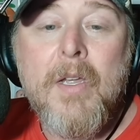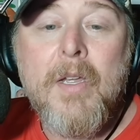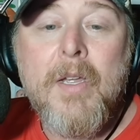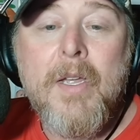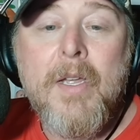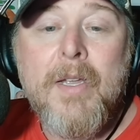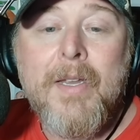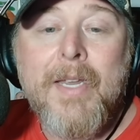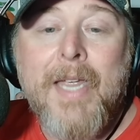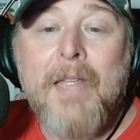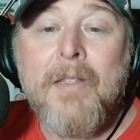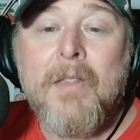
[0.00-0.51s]

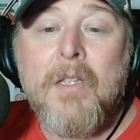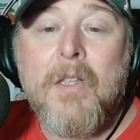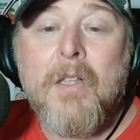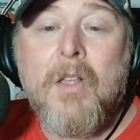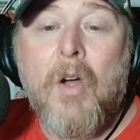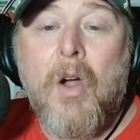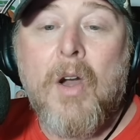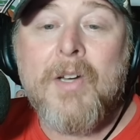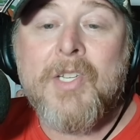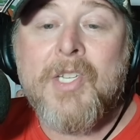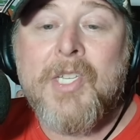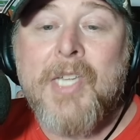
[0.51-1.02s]
Caitlin
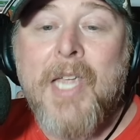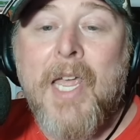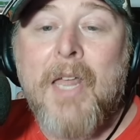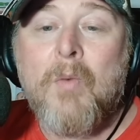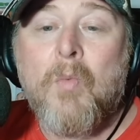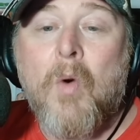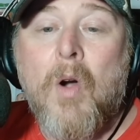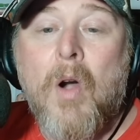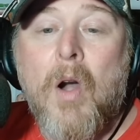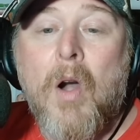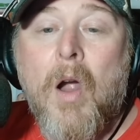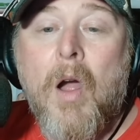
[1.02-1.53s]
Clark said,
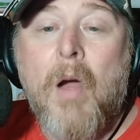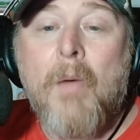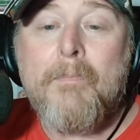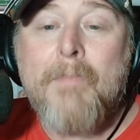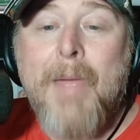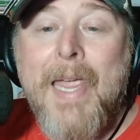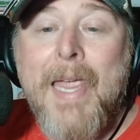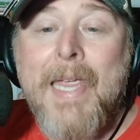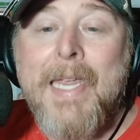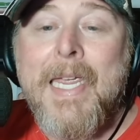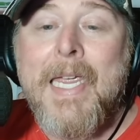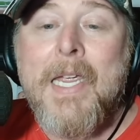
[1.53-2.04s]
We're
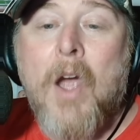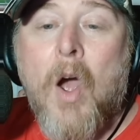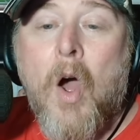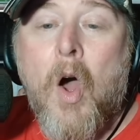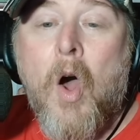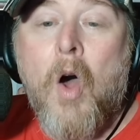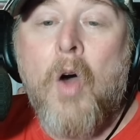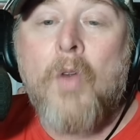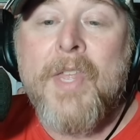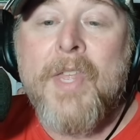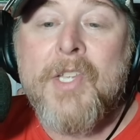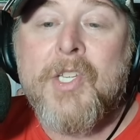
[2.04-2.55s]
making
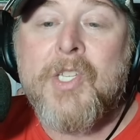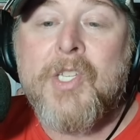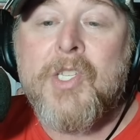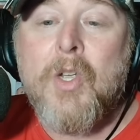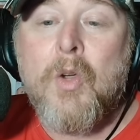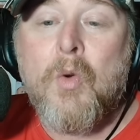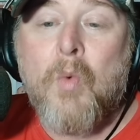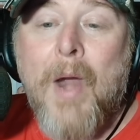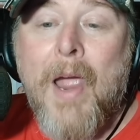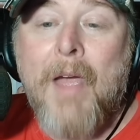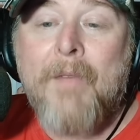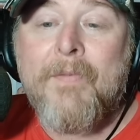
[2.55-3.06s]
all this new
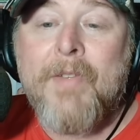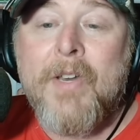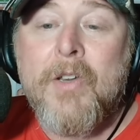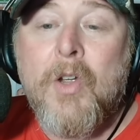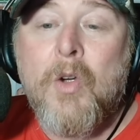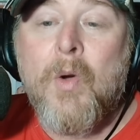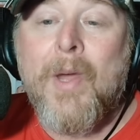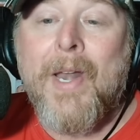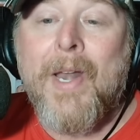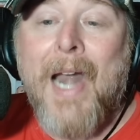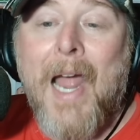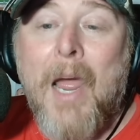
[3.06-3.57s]

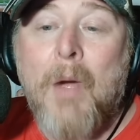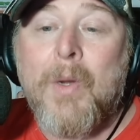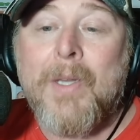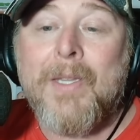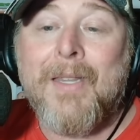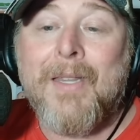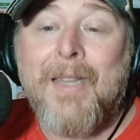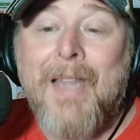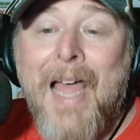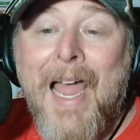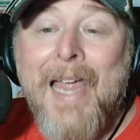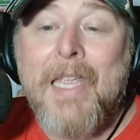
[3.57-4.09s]
revenue, and I would
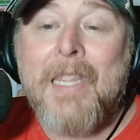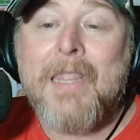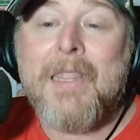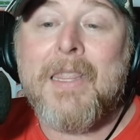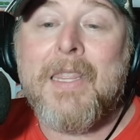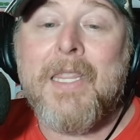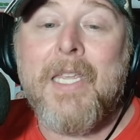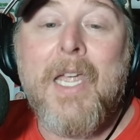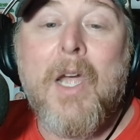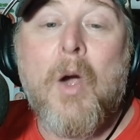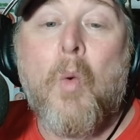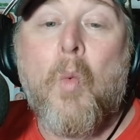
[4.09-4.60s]
like
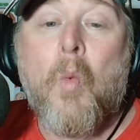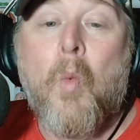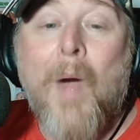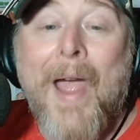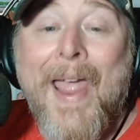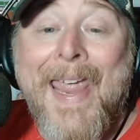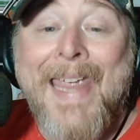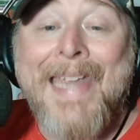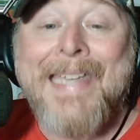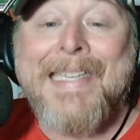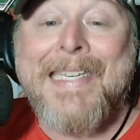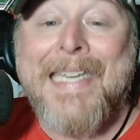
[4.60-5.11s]
the
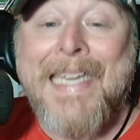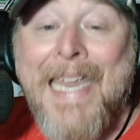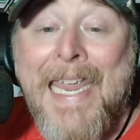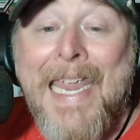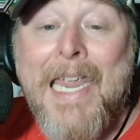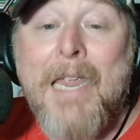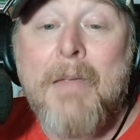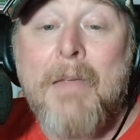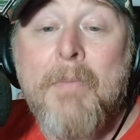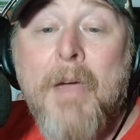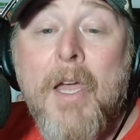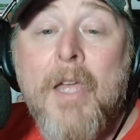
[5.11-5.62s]
away
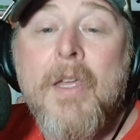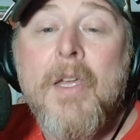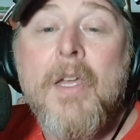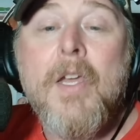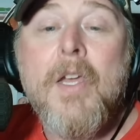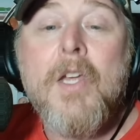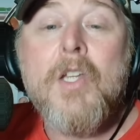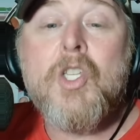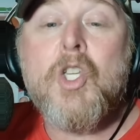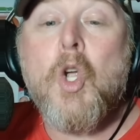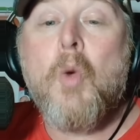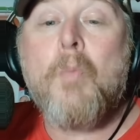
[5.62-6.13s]
team
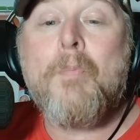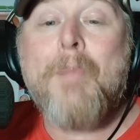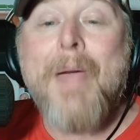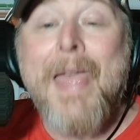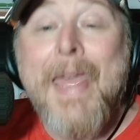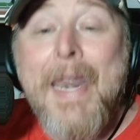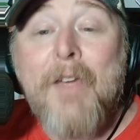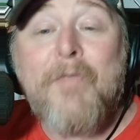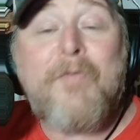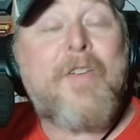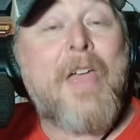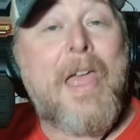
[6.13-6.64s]
to
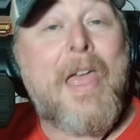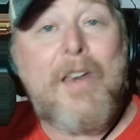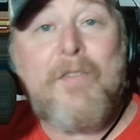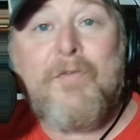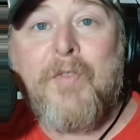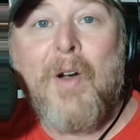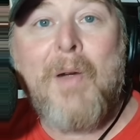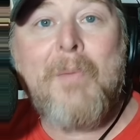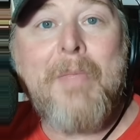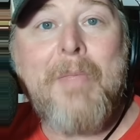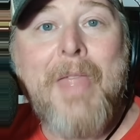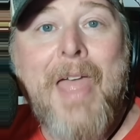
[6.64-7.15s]
benefit
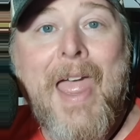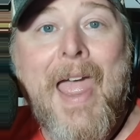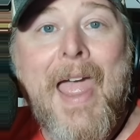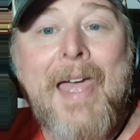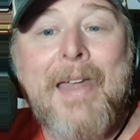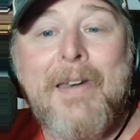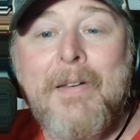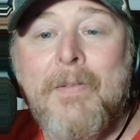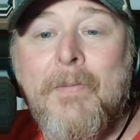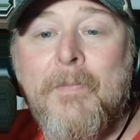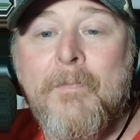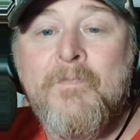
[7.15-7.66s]
from
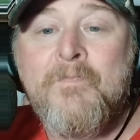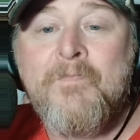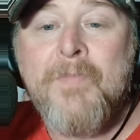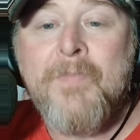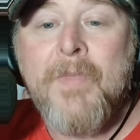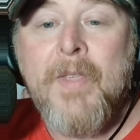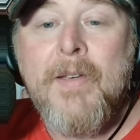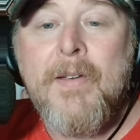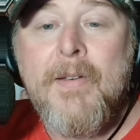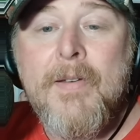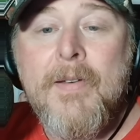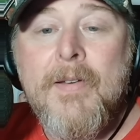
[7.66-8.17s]
that.
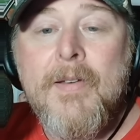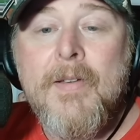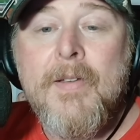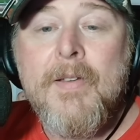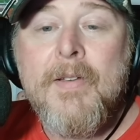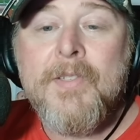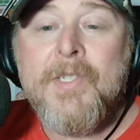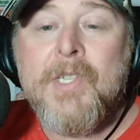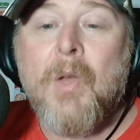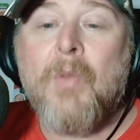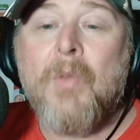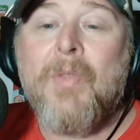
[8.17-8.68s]

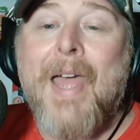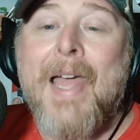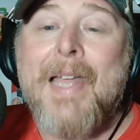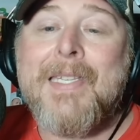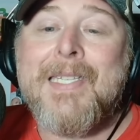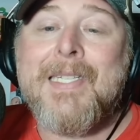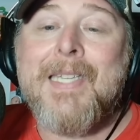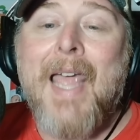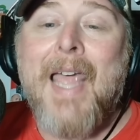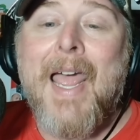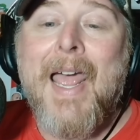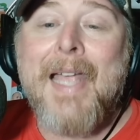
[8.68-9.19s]
So
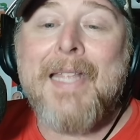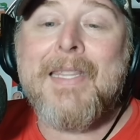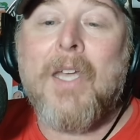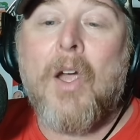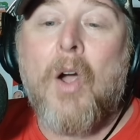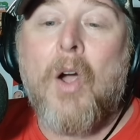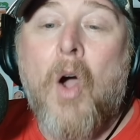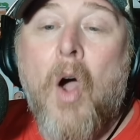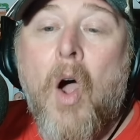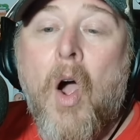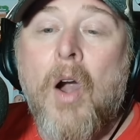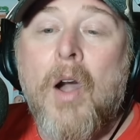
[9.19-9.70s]
that's at the
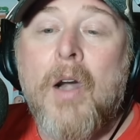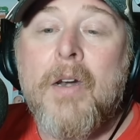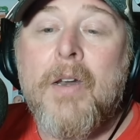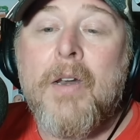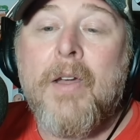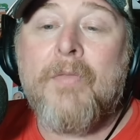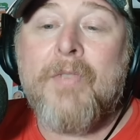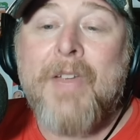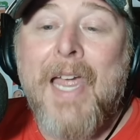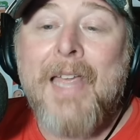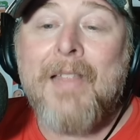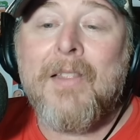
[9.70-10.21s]
heart
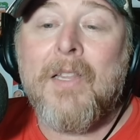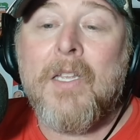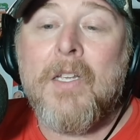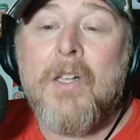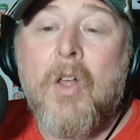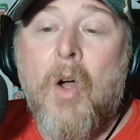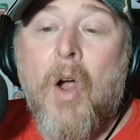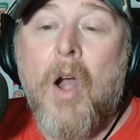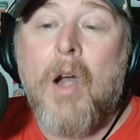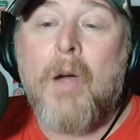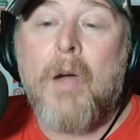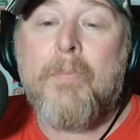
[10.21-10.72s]
of Caitlin
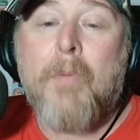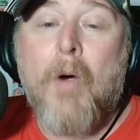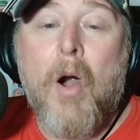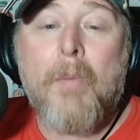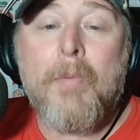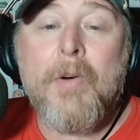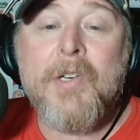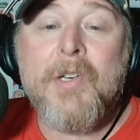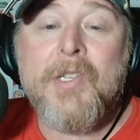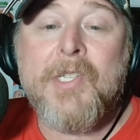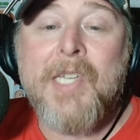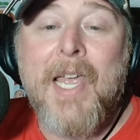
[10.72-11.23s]
Clark,
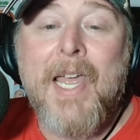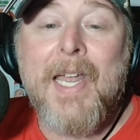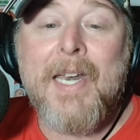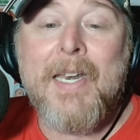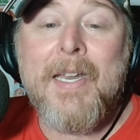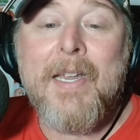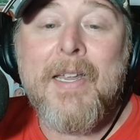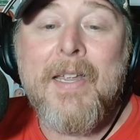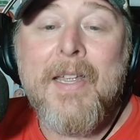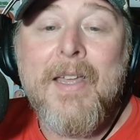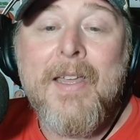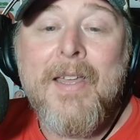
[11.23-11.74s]
Barber
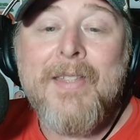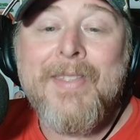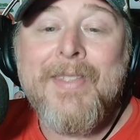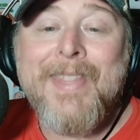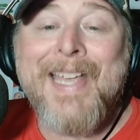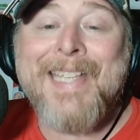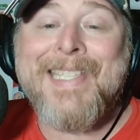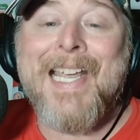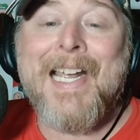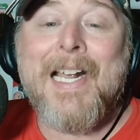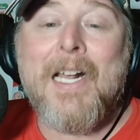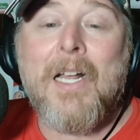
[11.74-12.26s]
said.
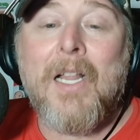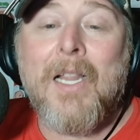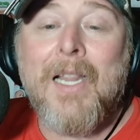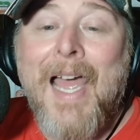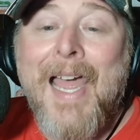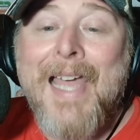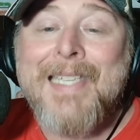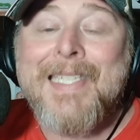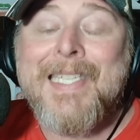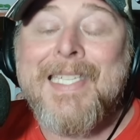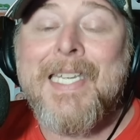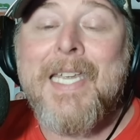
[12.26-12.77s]
That's a
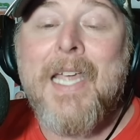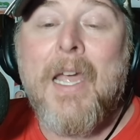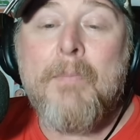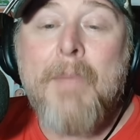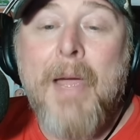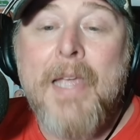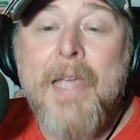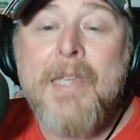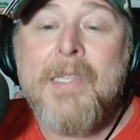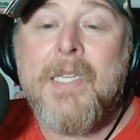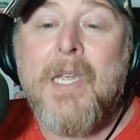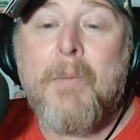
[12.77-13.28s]
classy,
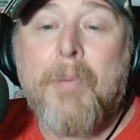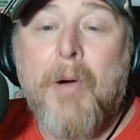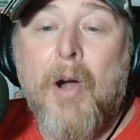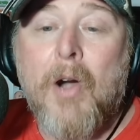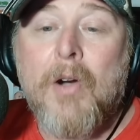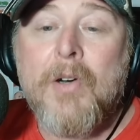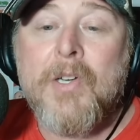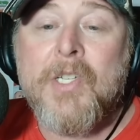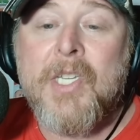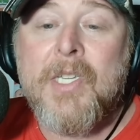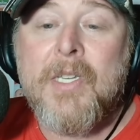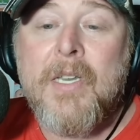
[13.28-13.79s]
amazing
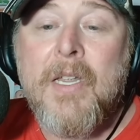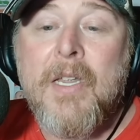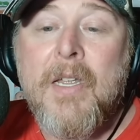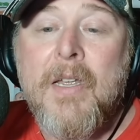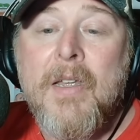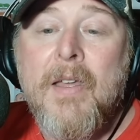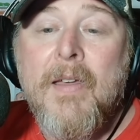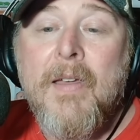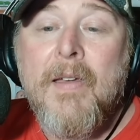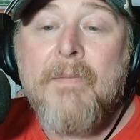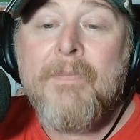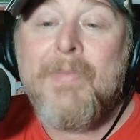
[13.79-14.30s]
person.
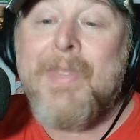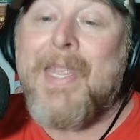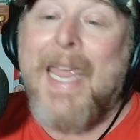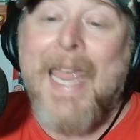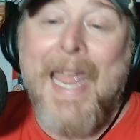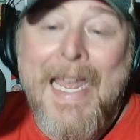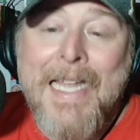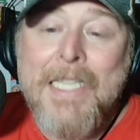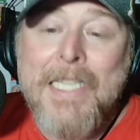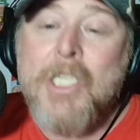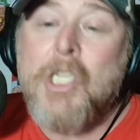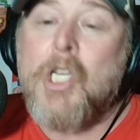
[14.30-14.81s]
The
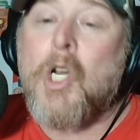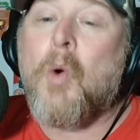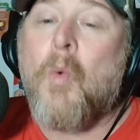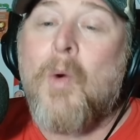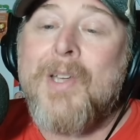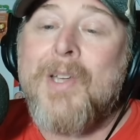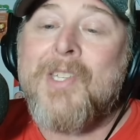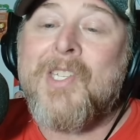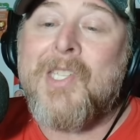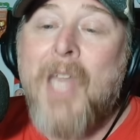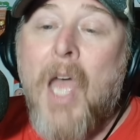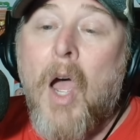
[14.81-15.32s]
answer
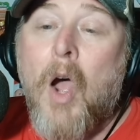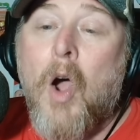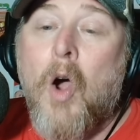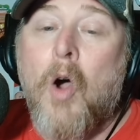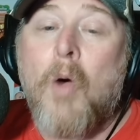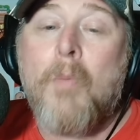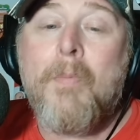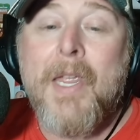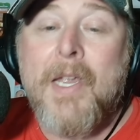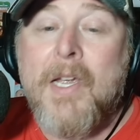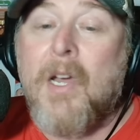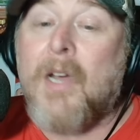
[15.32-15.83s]
was no
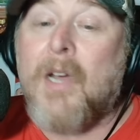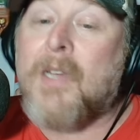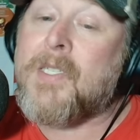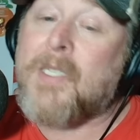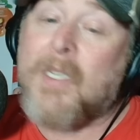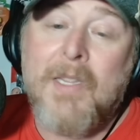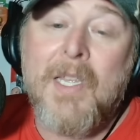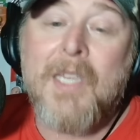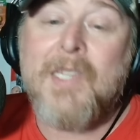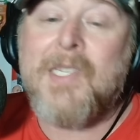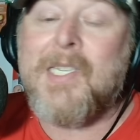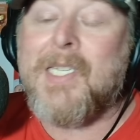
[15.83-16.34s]
because
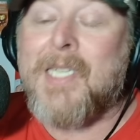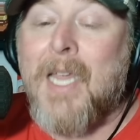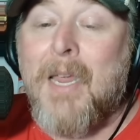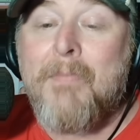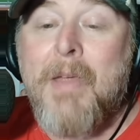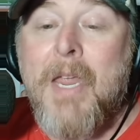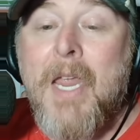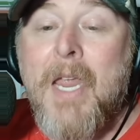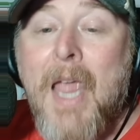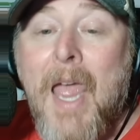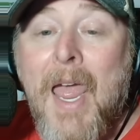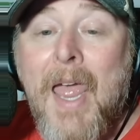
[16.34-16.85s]
of the
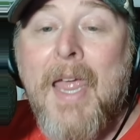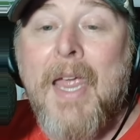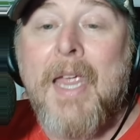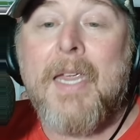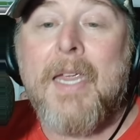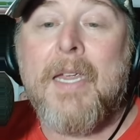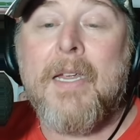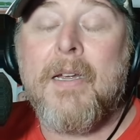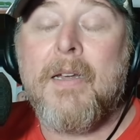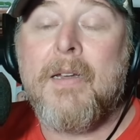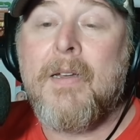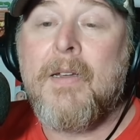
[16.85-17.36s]

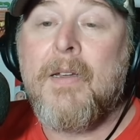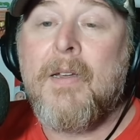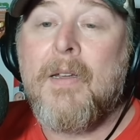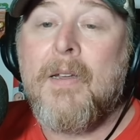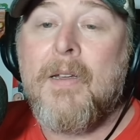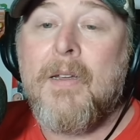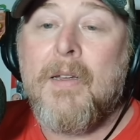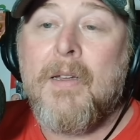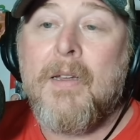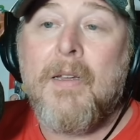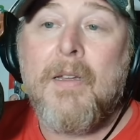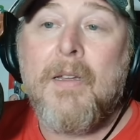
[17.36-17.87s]
CBA.
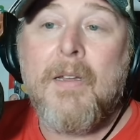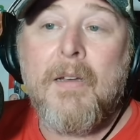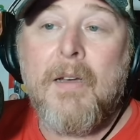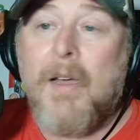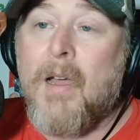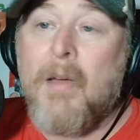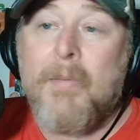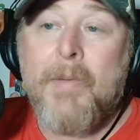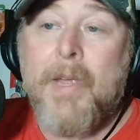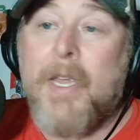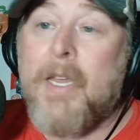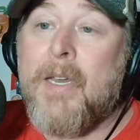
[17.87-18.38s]

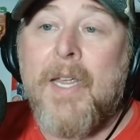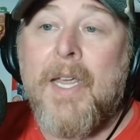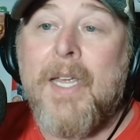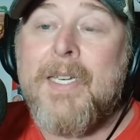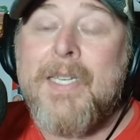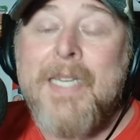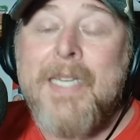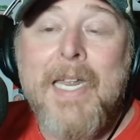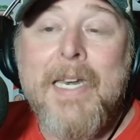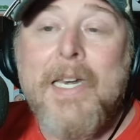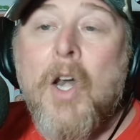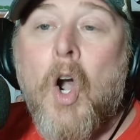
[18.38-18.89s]
I mean, it
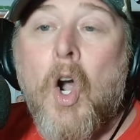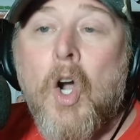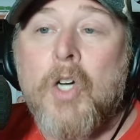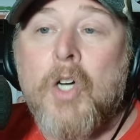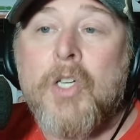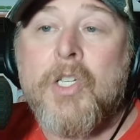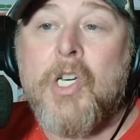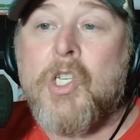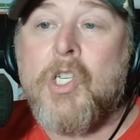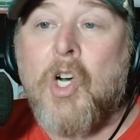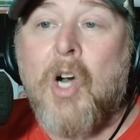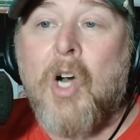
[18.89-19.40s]
didn't hurt
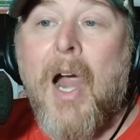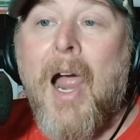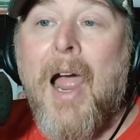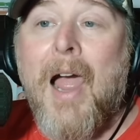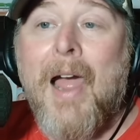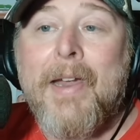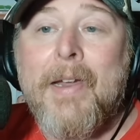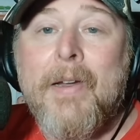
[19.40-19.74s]
to try.